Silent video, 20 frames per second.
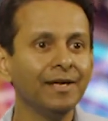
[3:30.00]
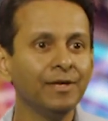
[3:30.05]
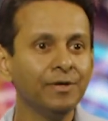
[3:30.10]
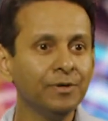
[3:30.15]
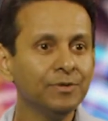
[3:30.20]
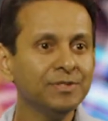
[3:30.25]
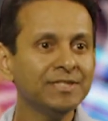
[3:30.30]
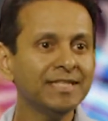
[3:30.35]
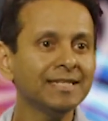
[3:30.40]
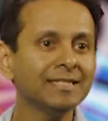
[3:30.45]

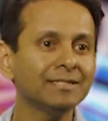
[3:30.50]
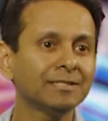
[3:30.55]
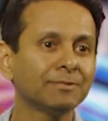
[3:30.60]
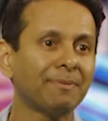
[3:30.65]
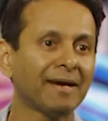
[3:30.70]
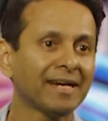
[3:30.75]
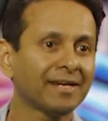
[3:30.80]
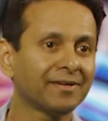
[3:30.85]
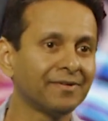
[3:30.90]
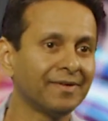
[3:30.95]
Using
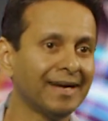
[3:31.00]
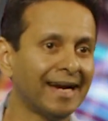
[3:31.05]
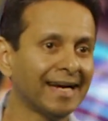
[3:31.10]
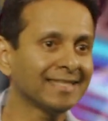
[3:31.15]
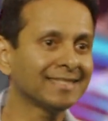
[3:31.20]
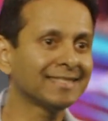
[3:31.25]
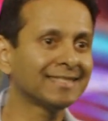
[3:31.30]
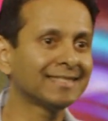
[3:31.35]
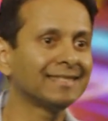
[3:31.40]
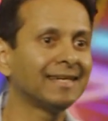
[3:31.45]
Spectre
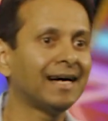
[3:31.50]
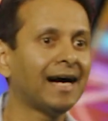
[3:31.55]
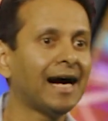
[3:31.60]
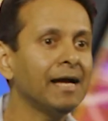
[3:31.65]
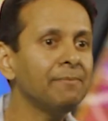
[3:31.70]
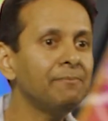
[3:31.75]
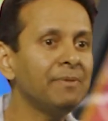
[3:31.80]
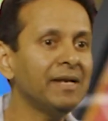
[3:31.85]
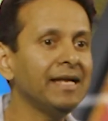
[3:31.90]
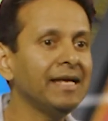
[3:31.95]
X,
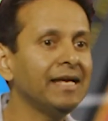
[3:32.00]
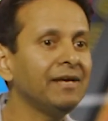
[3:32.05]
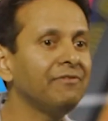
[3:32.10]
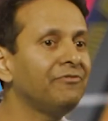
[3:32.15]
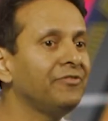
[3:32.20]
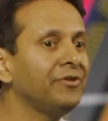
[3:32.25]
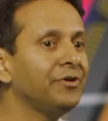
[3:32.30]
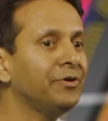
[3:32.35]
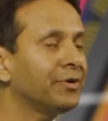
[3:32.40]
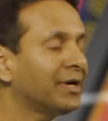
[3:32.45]
I
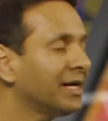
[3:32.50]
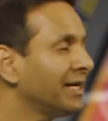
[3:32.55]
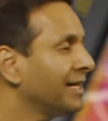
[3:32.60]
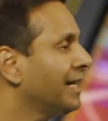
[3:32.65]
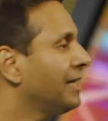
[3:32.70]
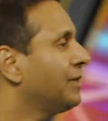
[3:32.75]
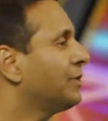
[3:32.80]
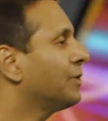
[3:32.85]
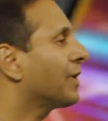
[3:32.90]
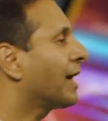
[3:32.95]
believe you can
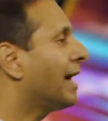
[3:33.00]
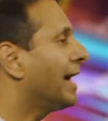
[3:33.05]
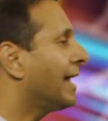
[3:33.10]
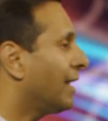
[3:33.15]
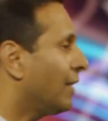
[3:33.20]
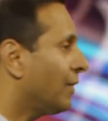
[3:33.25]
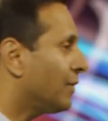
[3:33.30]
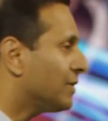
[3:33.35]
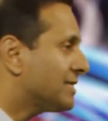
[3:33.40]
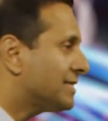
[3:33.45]
get your
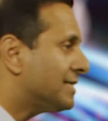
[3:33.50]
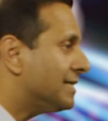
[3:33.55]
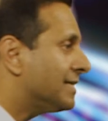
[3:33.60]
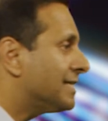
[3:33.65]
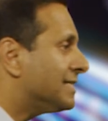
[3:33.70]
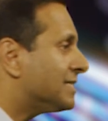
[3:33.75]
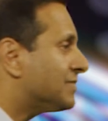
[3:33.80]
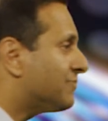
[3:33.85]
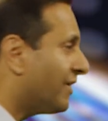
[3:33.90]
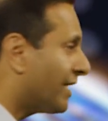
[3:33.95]
analog
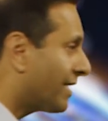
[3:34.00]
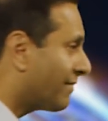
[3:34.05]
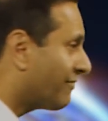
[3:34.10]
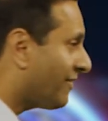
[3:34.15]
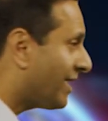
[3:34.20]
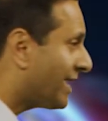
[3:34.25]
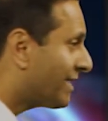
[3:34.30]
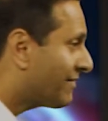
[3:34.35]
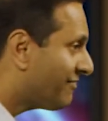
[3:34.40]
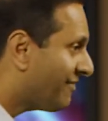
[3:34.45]
circuits
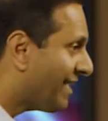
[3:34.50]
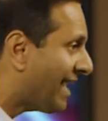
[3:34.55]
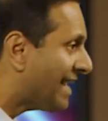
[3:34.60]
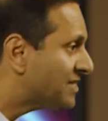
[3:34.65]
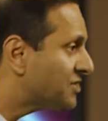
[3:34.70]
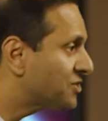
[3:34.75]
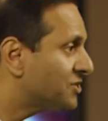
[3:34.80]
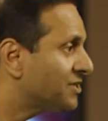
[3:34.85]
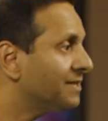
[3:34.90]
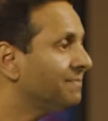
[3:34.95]
verified
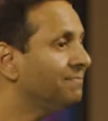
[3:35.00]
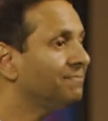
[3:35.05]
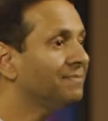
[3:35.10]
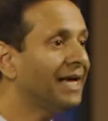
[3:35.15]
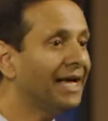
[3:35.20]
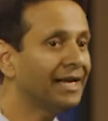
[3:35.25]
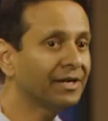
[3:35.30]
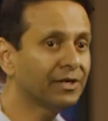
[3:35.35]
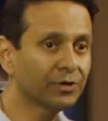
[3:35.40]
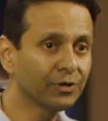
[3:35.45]
faster
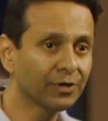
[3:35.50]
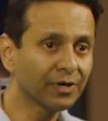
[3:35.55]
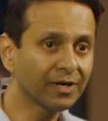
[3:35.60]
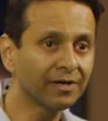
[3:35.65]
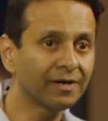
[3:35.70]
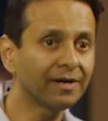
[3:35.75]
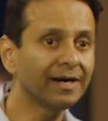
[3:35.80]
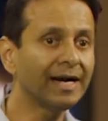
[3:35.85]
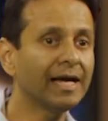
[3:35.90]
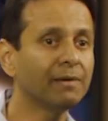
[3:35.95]
and
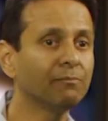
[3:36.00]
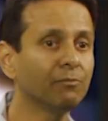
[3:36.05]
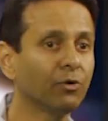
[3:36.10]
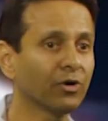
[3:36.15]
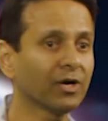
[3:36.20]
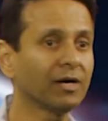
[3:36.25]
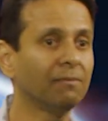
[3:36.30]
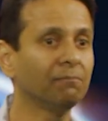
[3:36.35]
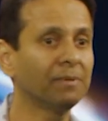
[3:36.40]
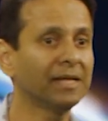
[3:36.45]
quicker and more
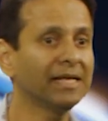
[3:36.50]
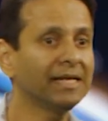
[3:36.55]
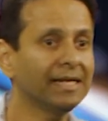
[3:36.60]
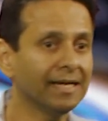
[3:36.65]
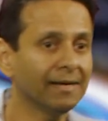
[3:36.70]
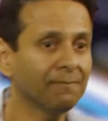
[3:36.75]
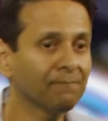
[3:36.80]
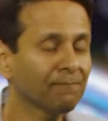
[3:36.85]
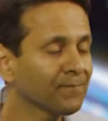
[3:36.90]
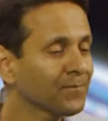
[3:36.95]

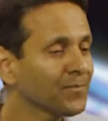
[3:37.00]
completely.